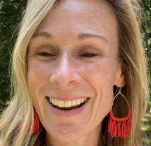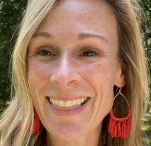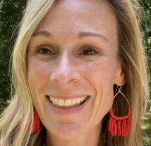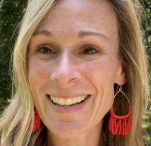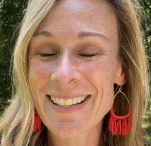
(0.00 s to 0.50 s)

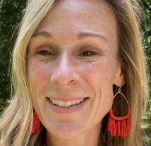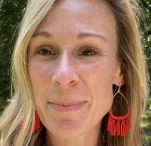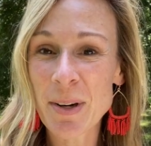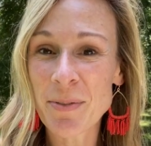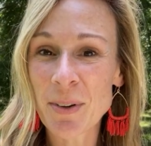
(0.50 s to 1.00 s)
in this
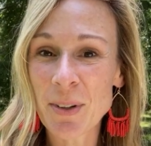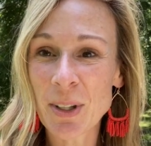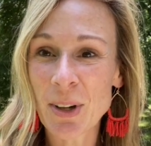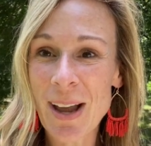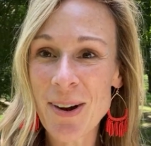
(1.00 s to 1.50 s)
beautiful
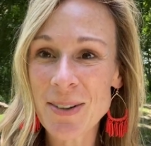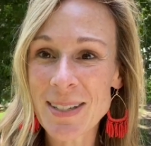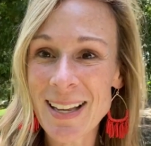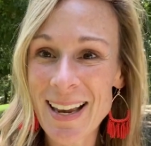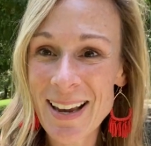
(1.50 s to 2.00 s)
little house
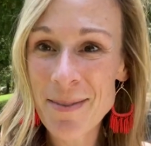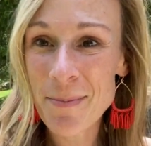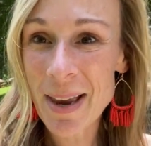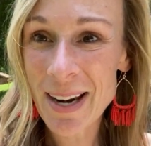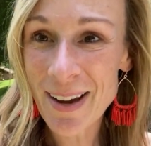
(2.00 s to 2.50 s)

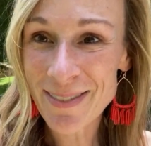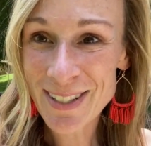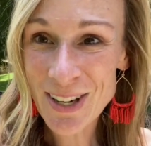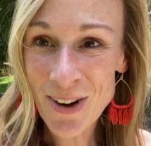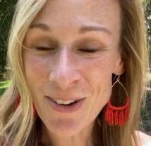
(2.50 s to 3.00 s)
made of
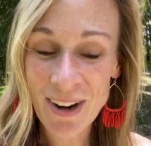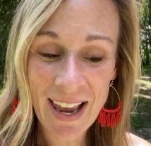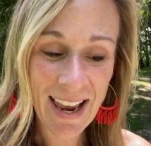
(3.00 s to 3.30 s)
stone,